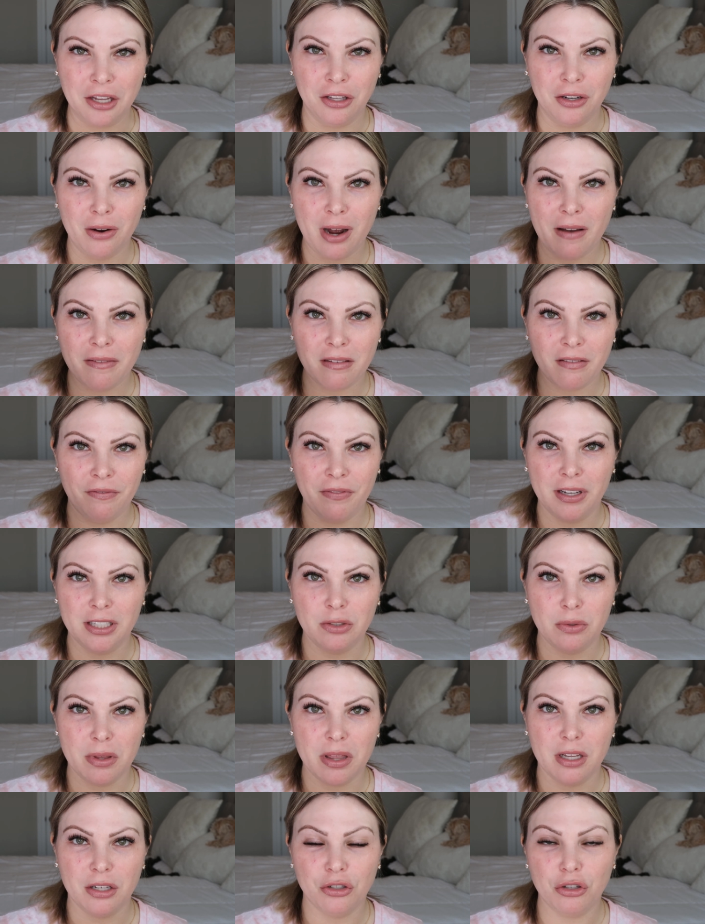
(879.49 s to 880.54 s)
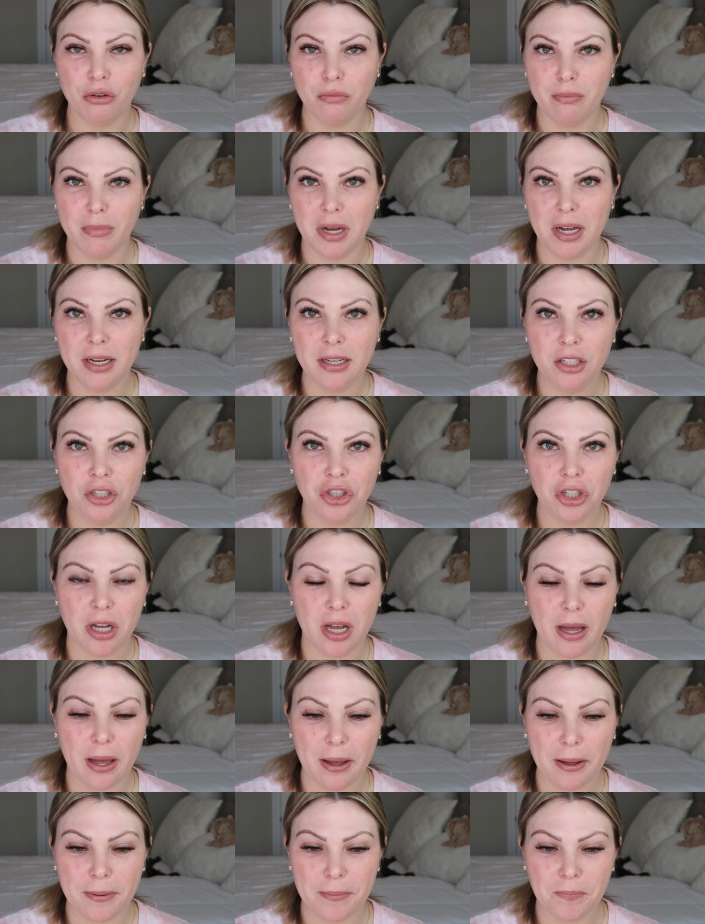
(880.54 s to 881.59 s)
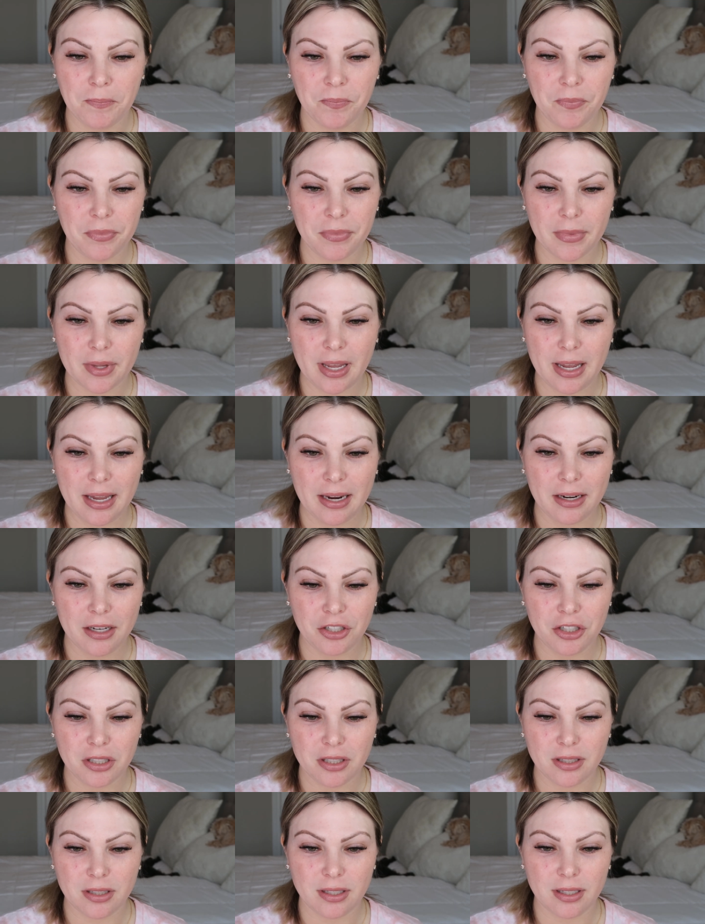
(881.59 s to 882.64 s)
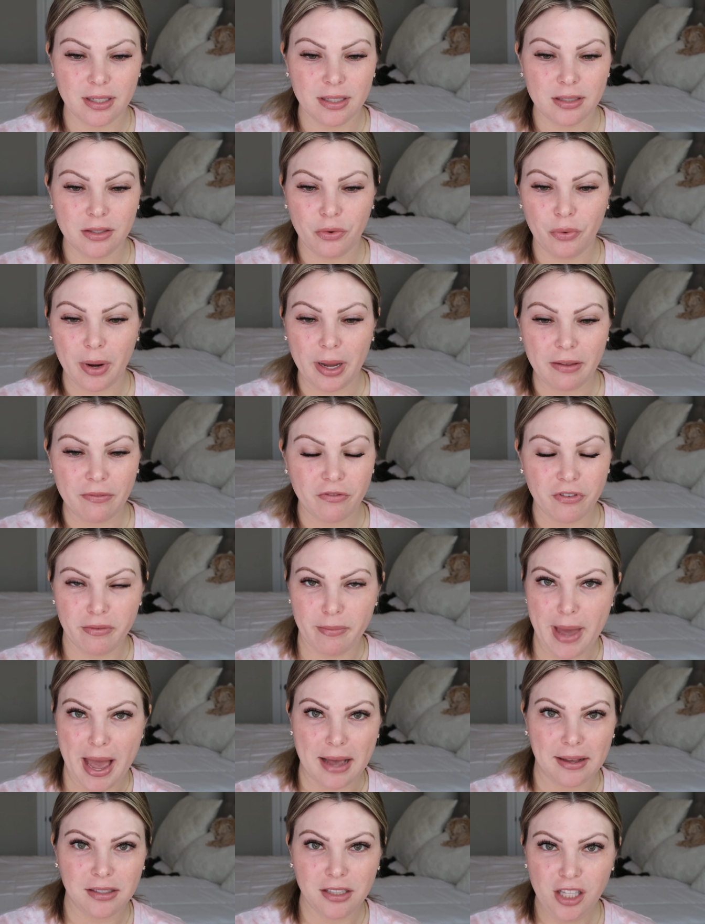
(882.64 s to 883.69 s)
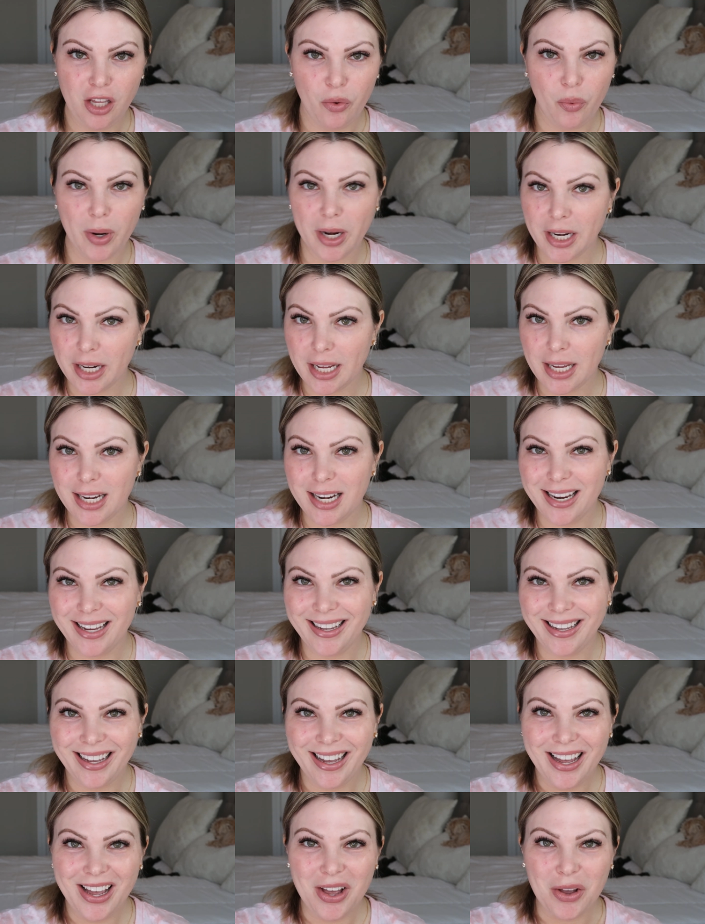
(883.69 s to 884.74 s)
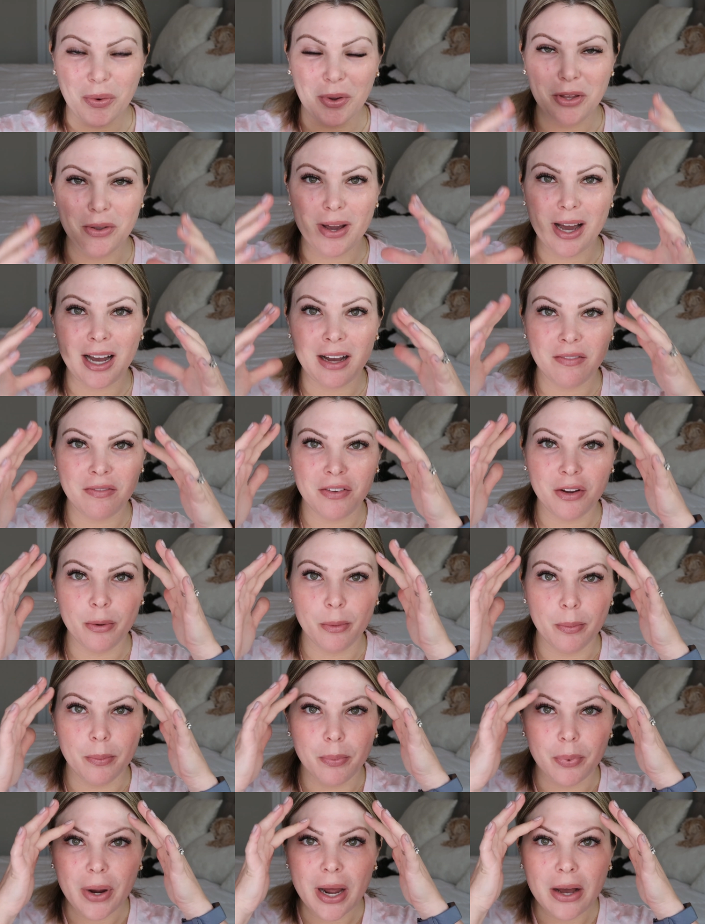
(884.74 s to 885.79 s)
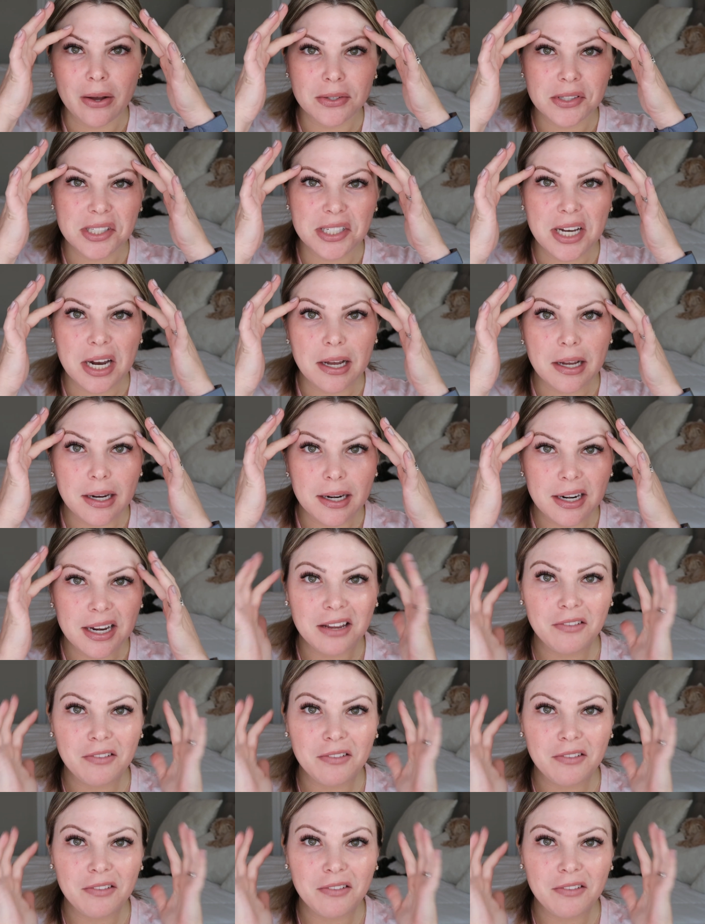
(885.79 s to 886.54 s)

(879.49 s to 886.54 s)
You don't have to fuss with it too much, and it just is great for mask wearing when you have your brows done.